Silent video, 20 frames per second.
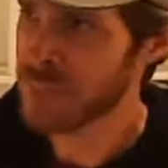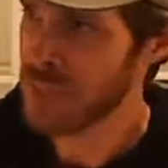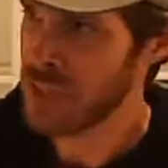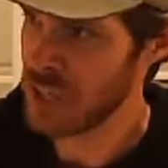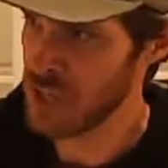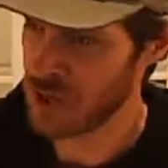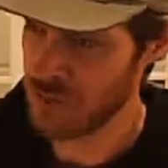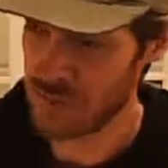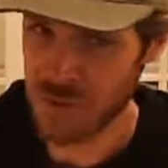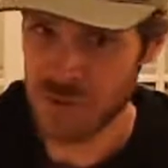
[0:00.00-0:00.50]

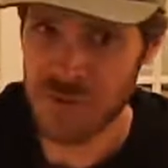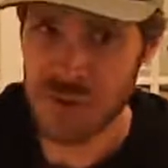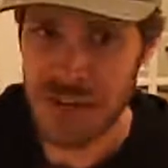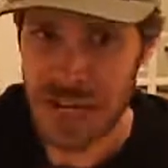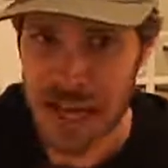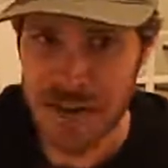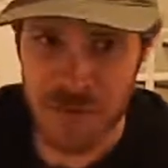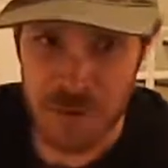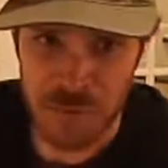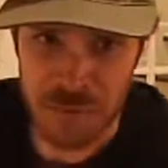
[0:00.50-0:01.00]
If you've
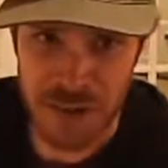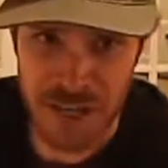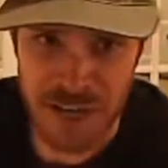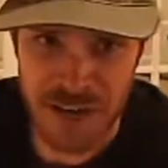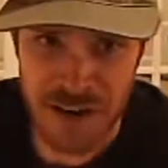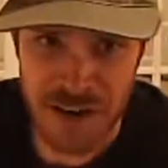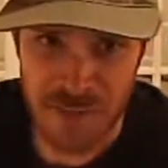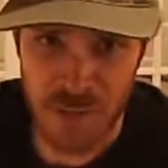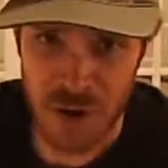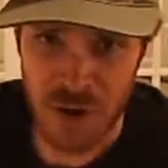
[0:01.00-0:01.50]
never played
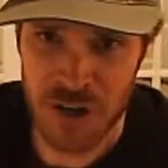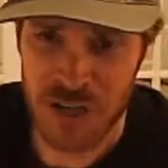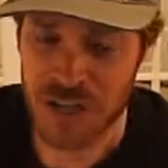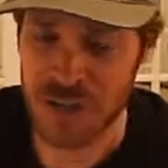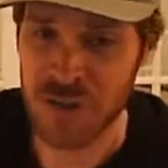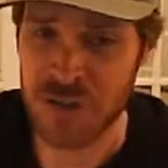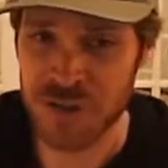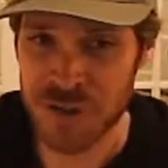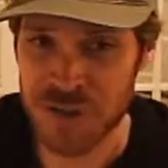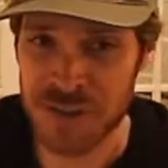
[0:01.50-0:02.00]
in a market
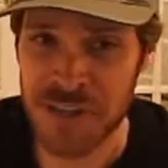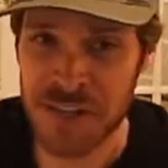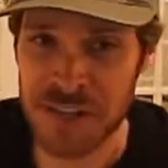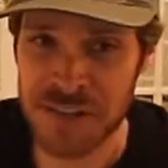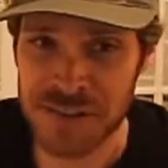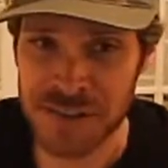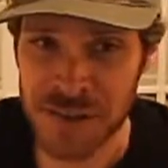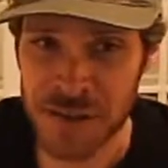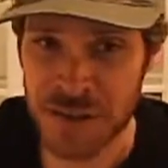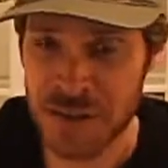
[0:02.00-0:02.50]
and you're just getting
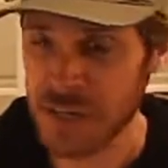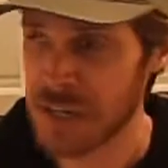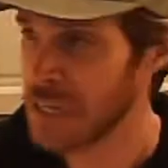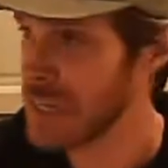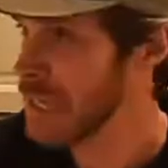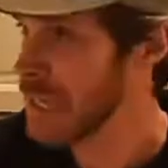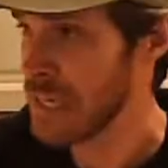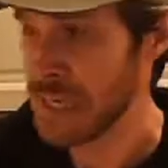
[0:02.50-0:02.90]
started,